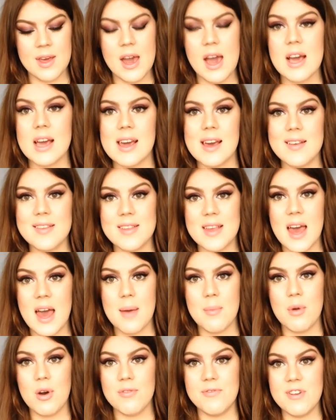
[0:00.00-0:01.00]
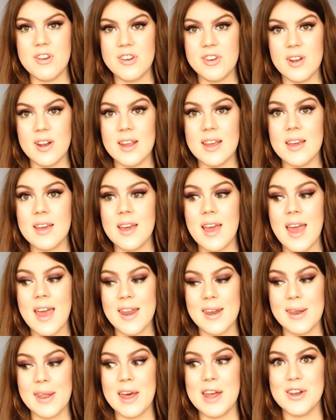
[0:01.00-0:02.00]
I guess I'm officially
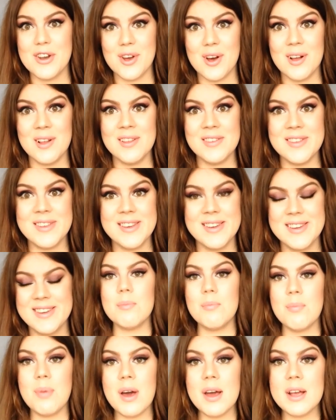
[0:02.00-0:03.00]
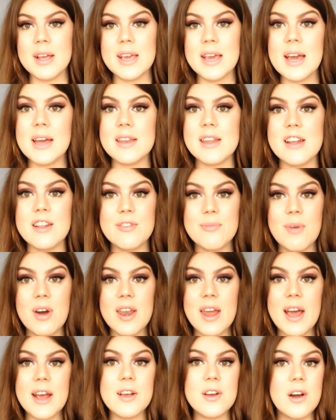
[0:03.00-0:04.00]
an adult. But yeah, that's
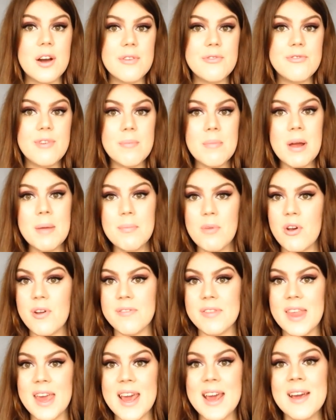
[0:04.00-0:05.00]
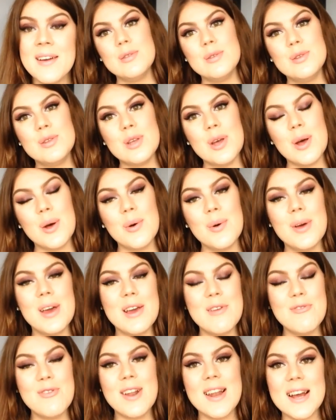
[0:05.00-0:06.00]
what I got for my birthday. So
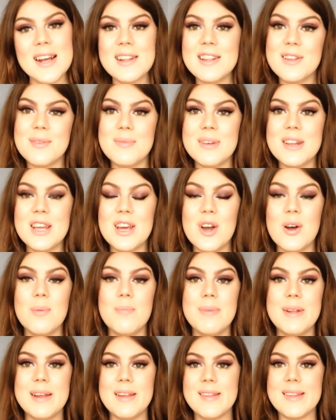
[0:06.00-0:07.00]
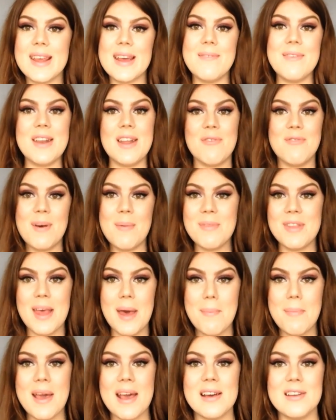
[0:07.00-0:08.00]
if you like this video, please give it a thumbs
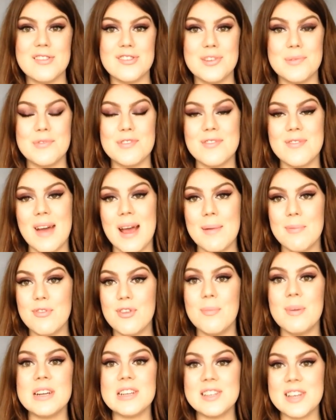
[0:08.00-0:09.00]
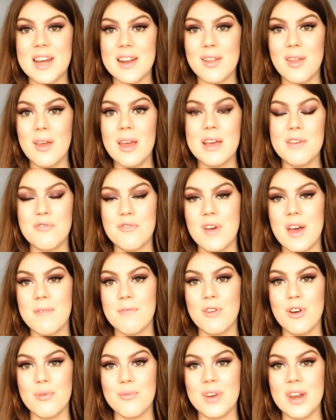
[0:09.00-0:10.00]
up and subscribe to my channel if you
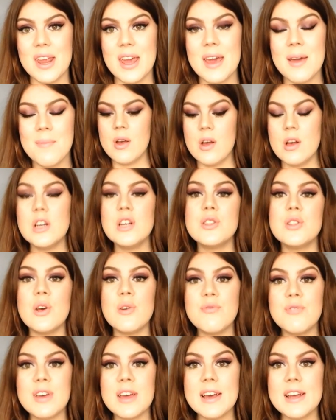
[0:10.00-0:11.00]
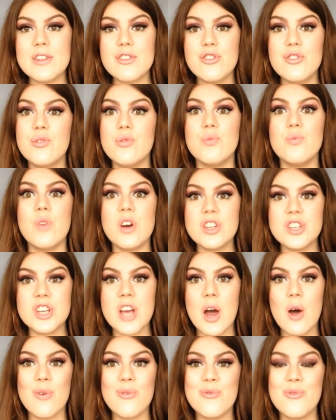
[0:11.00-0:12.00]
haven't already. Don't forget to watch
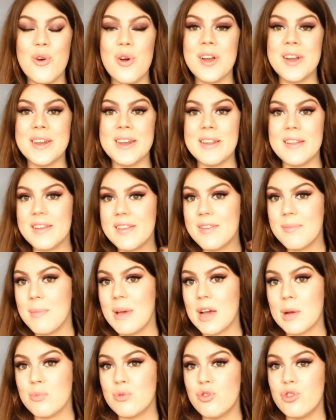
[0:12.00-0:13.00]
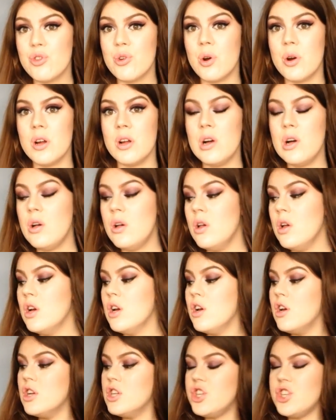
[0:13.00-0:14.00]
out for this makeup tutorial
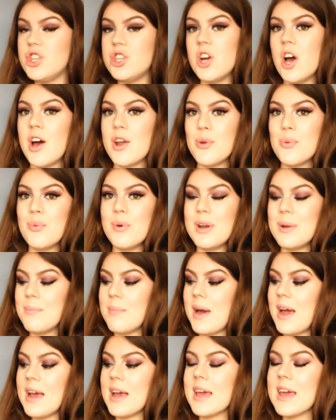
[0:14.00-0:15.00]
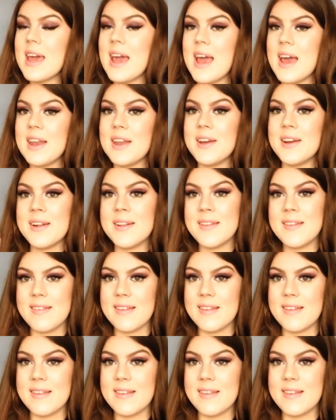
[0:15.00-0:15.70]
shot with my Canon